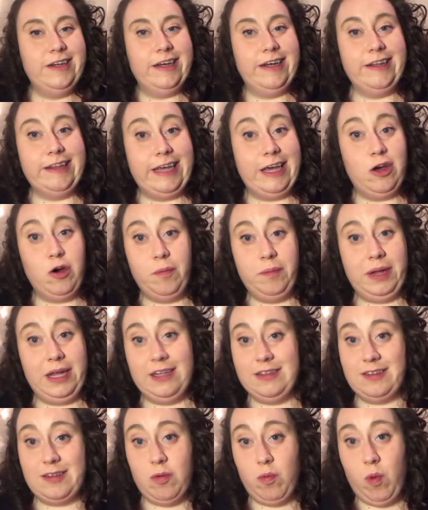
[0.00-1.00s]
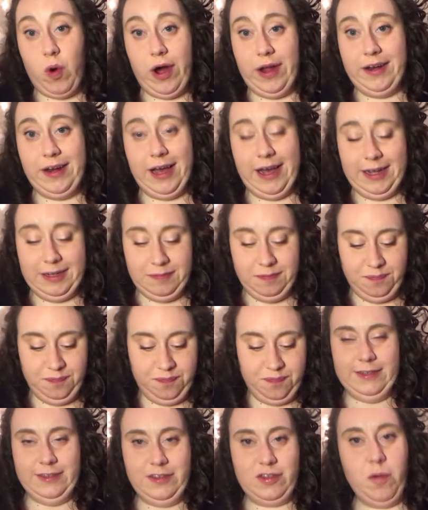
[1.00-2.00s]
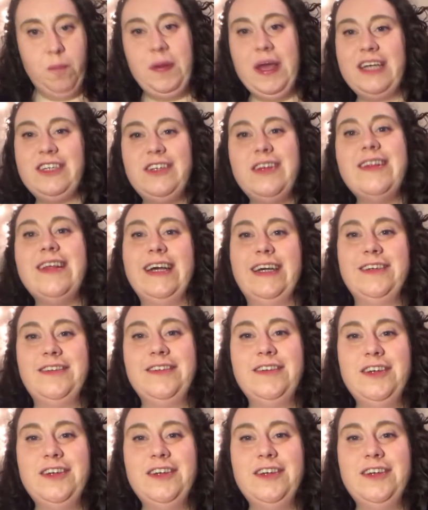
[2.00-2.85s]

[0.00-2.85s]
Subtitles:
Illegal means and whatnot. So picture this,